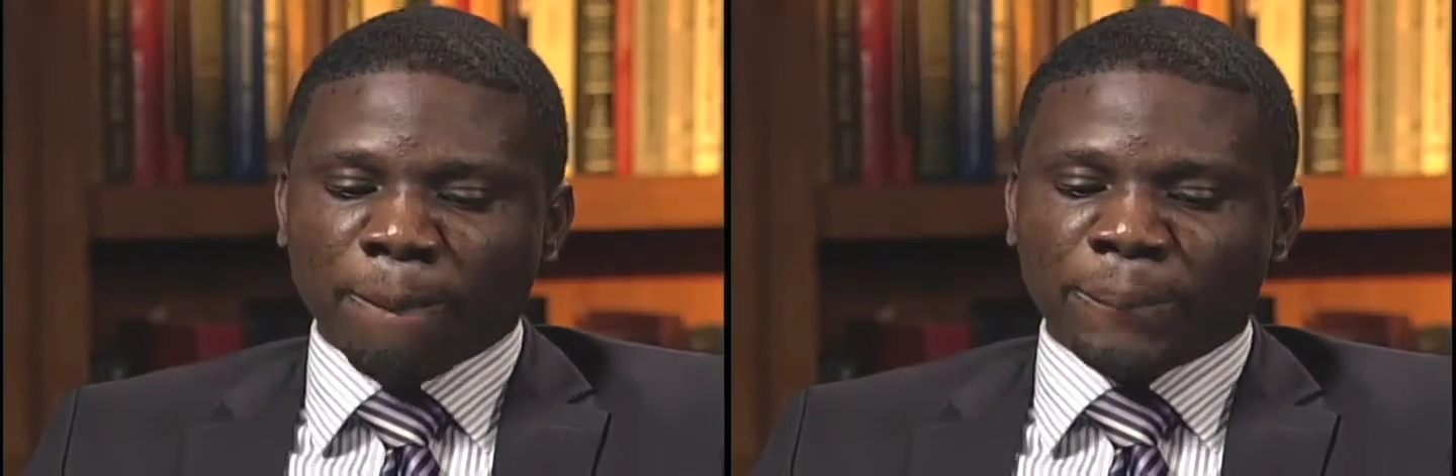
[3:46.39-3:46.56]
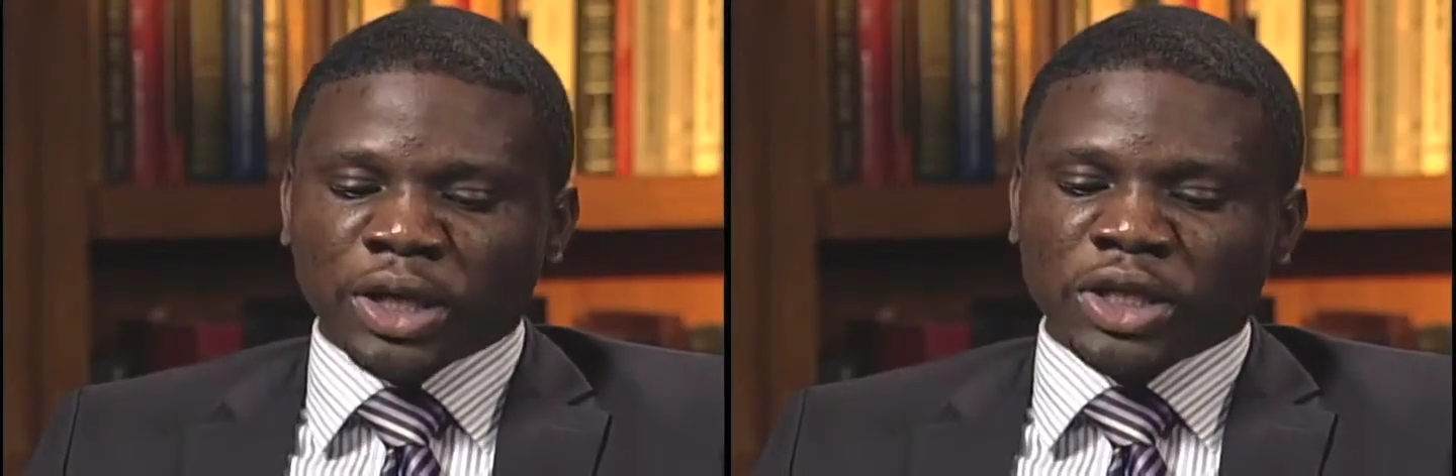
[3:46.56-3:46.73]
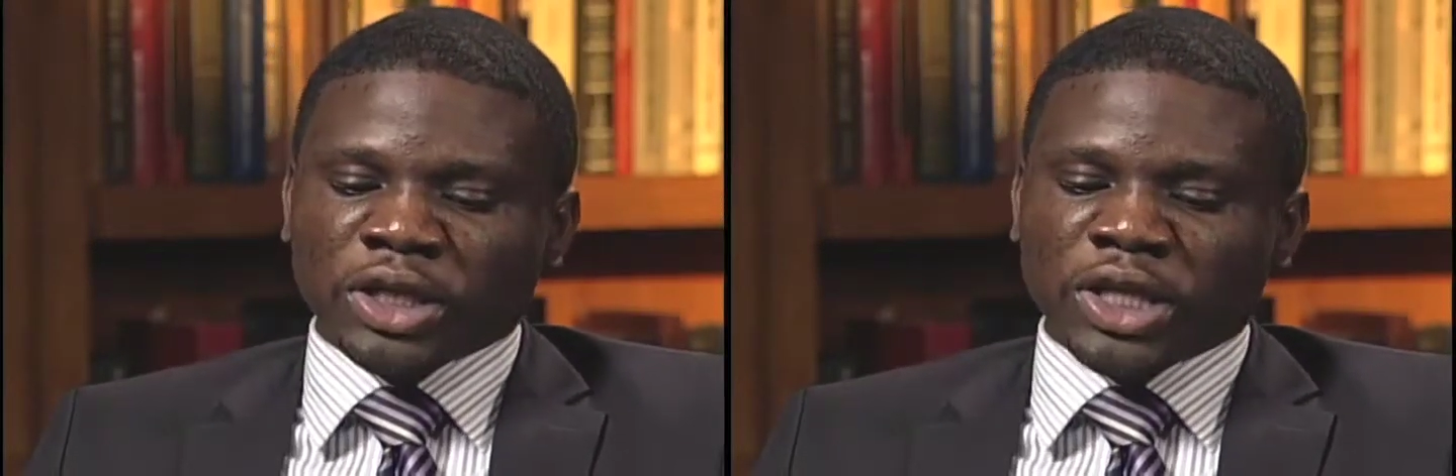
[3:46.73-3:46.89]

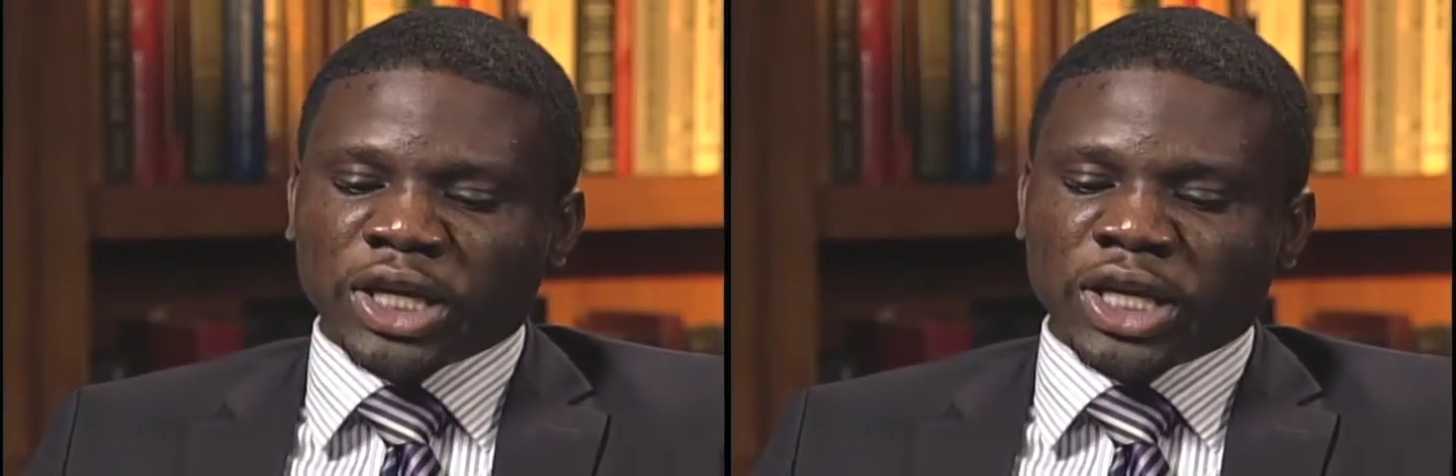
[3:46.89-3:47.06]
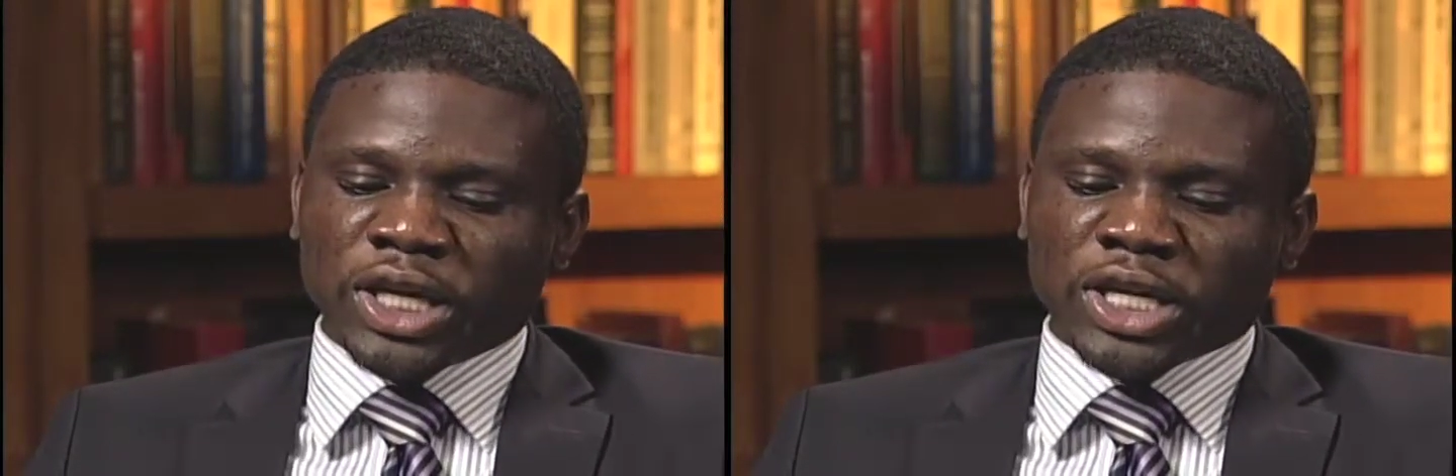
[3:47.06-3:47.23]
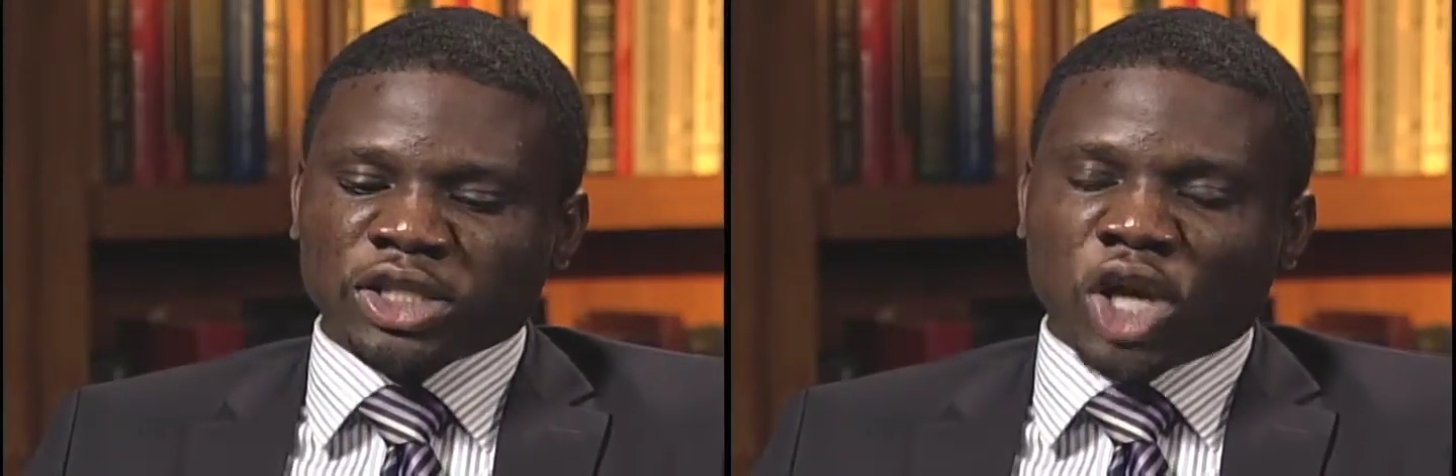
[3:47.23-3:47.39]
But the thing
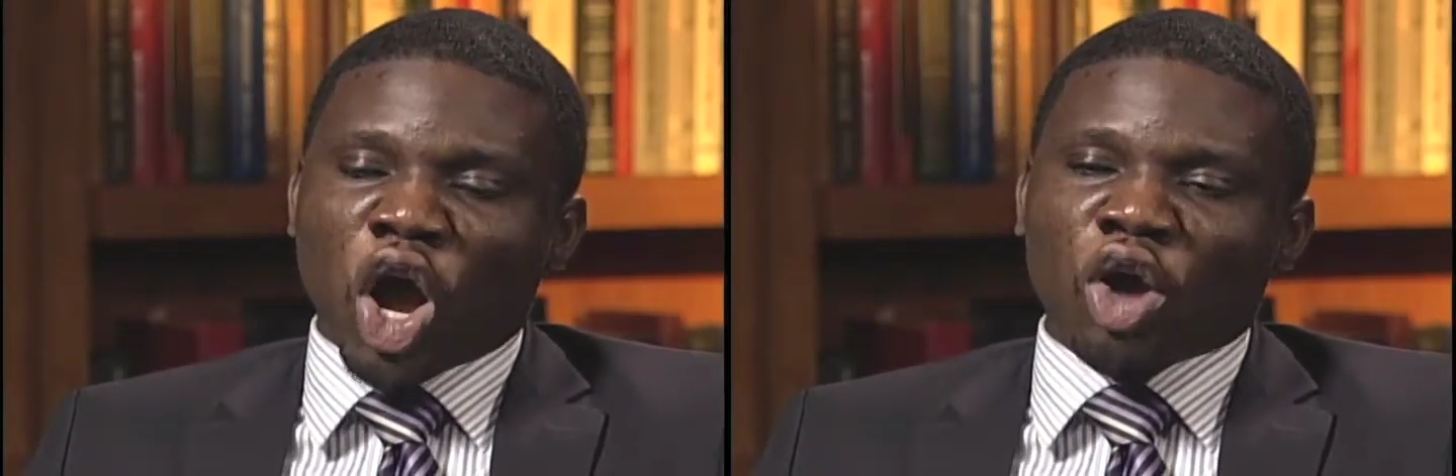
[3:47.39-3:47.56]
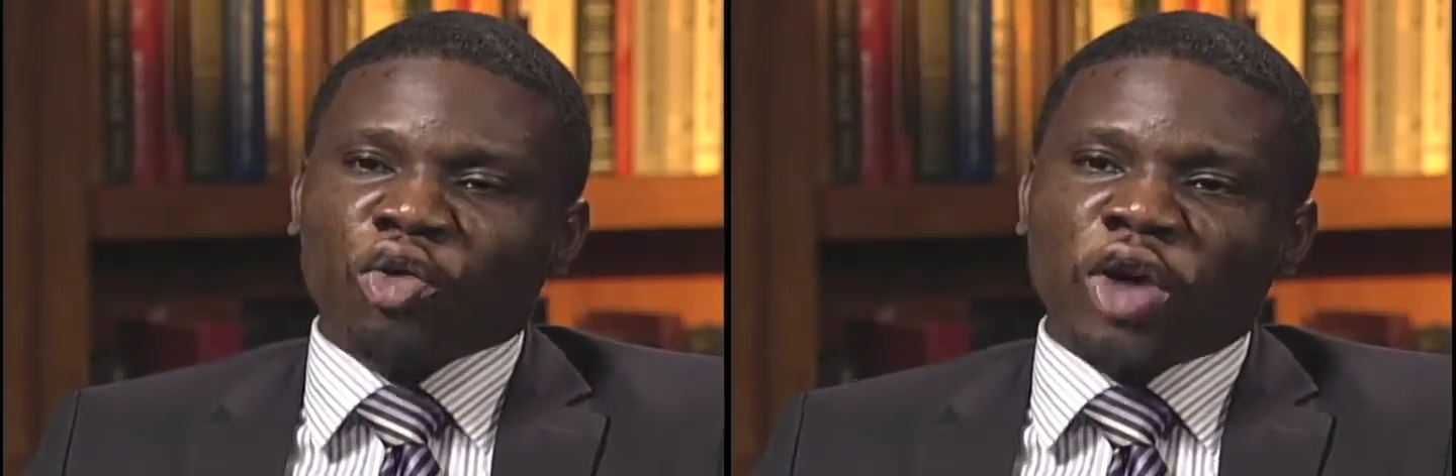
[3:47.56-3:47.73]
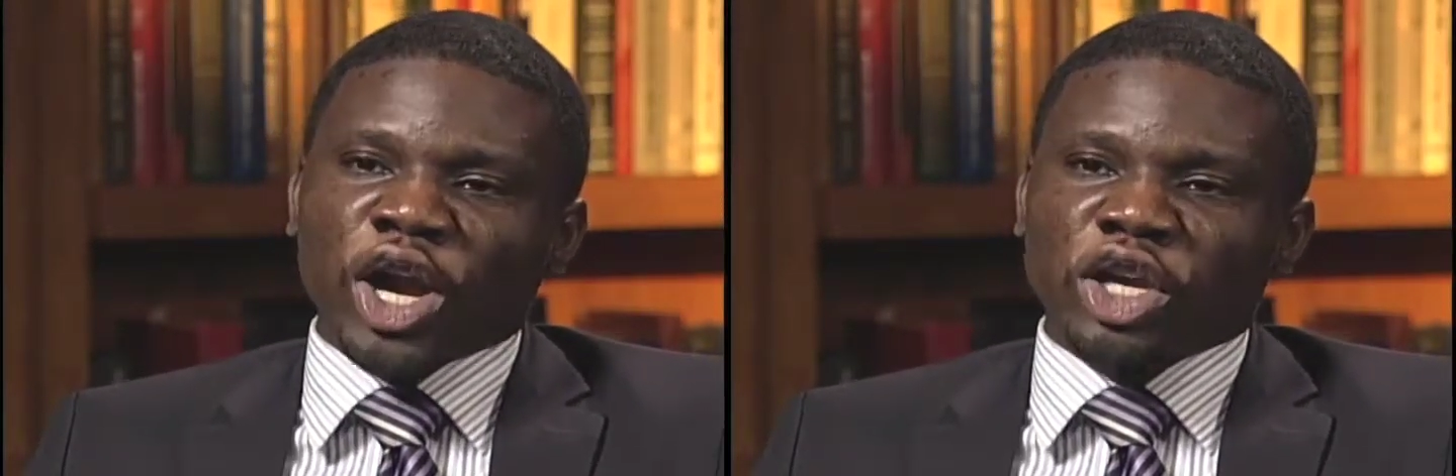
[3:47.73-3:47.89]
is, our
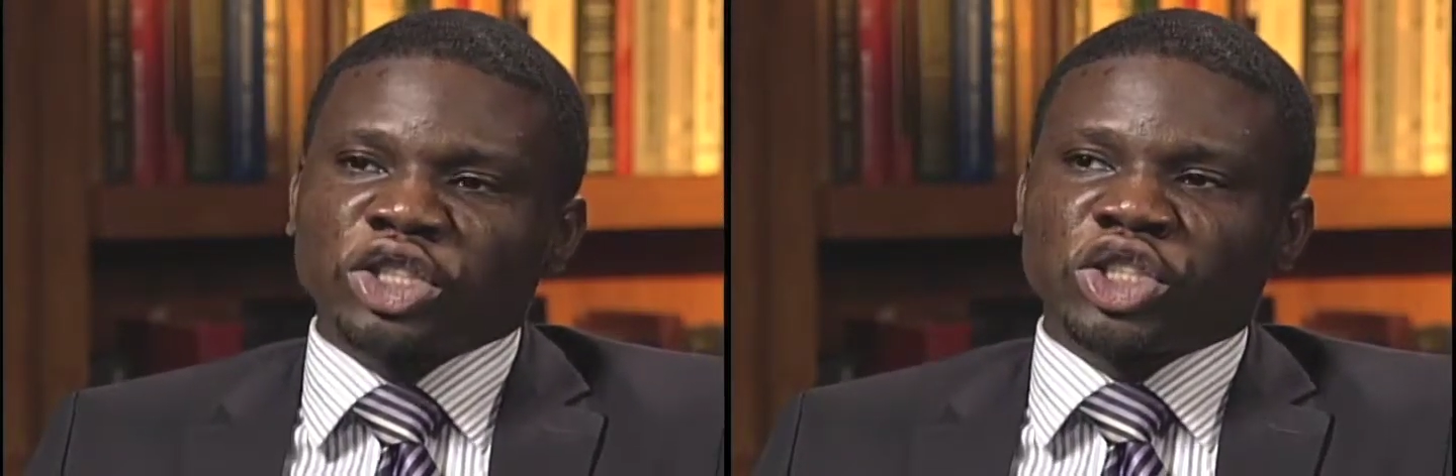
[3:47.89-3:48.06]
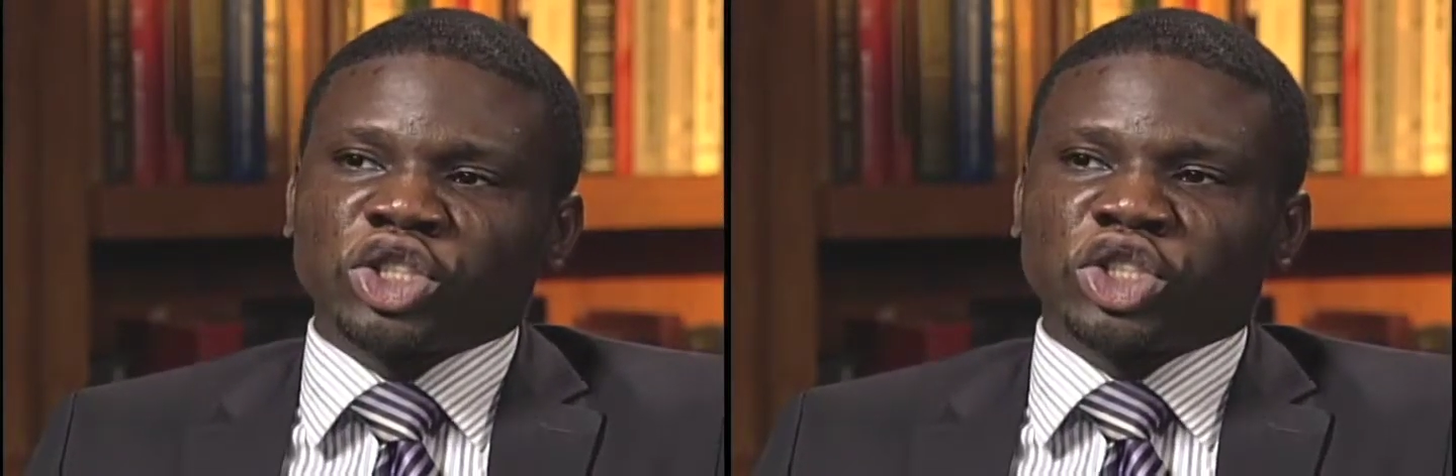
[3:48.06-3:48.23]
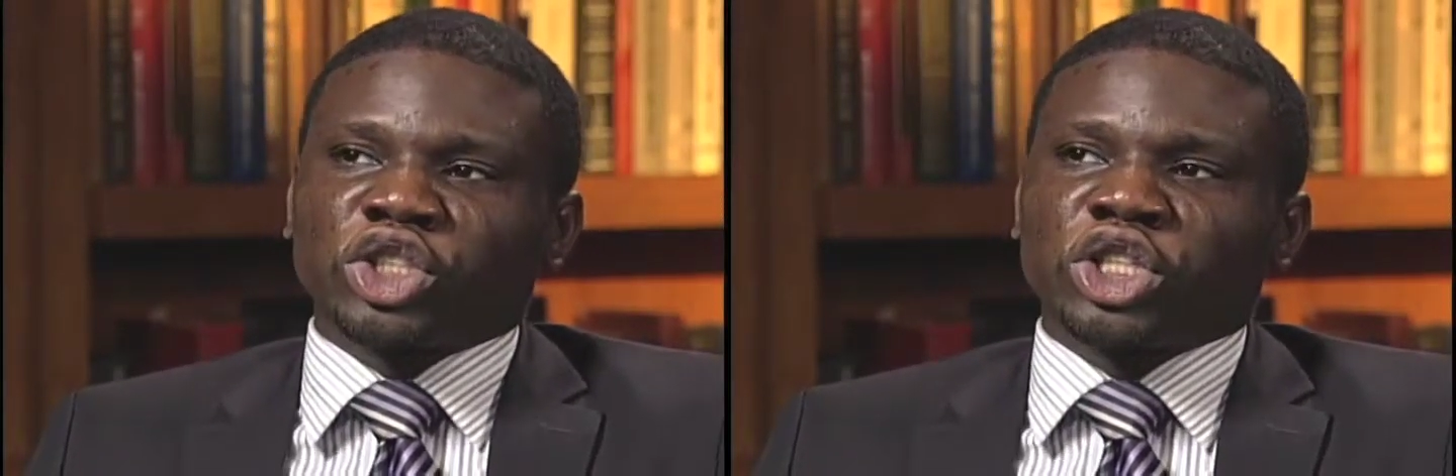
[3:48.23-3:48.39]
writers
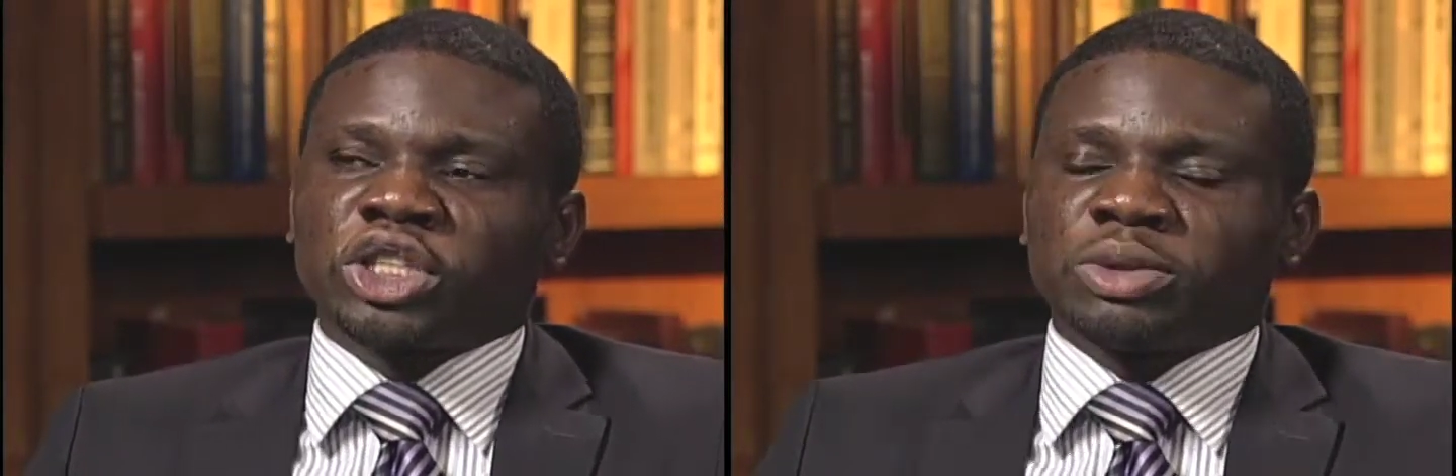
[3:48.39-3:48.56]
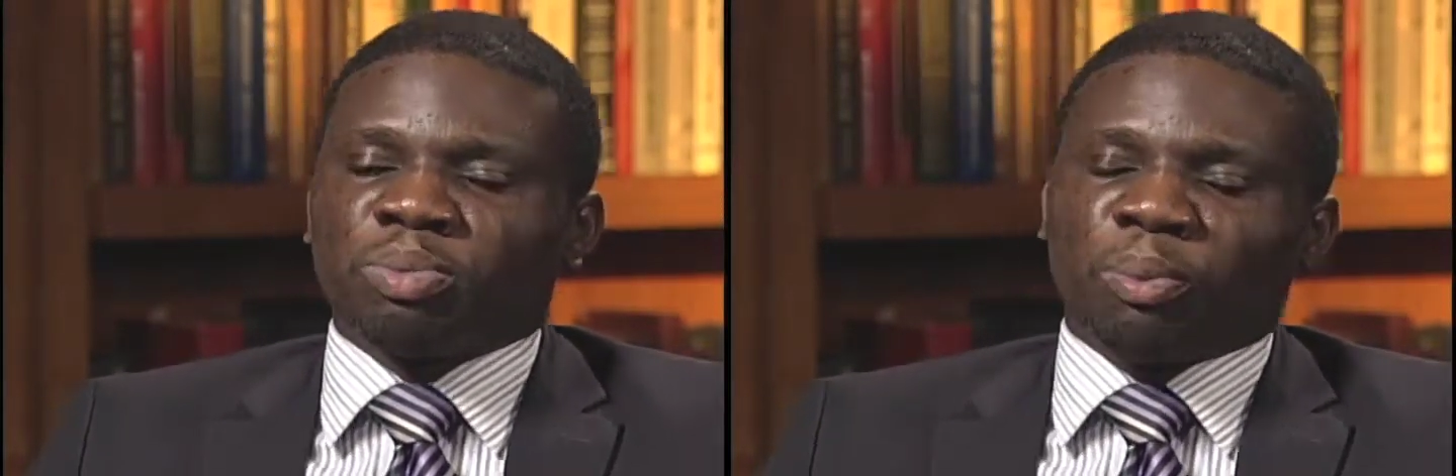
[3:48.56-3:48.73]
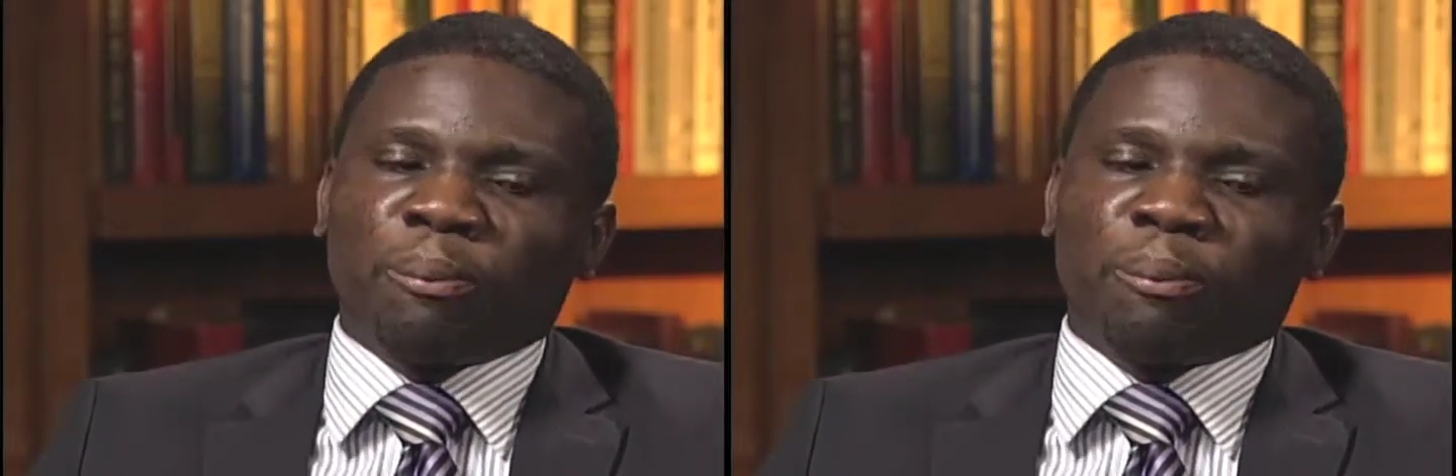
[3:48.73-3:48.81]
just